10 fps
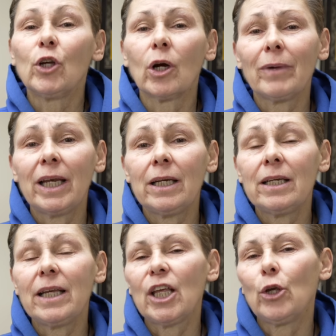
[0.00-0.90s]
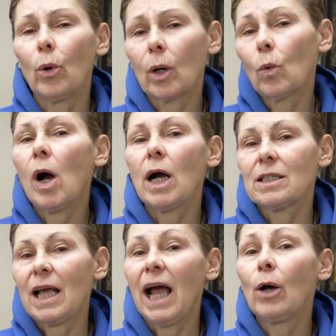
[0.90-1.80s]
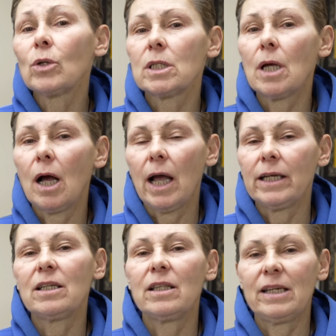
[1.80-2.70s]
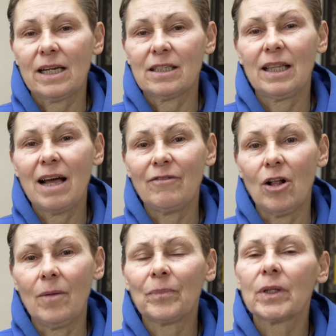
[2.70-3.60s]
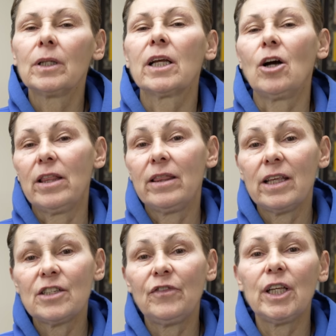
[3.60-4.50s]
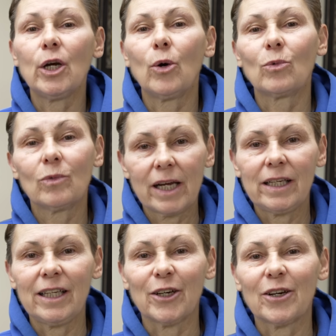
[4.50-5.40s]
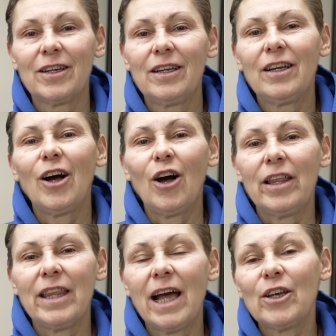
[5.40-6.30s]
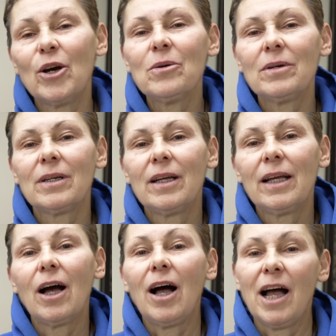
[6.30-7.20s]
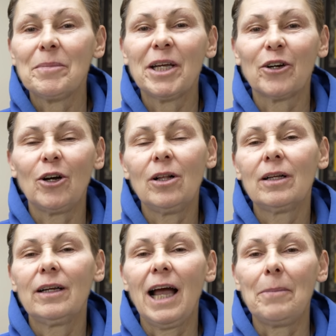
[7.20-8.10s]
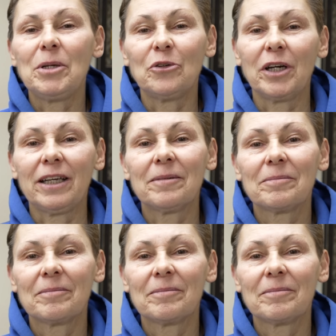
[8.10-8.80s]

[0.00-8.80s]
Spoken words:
you're ready to take your walks outside to the next level, click on this video right here. On that note, I'm Carol. Happy training.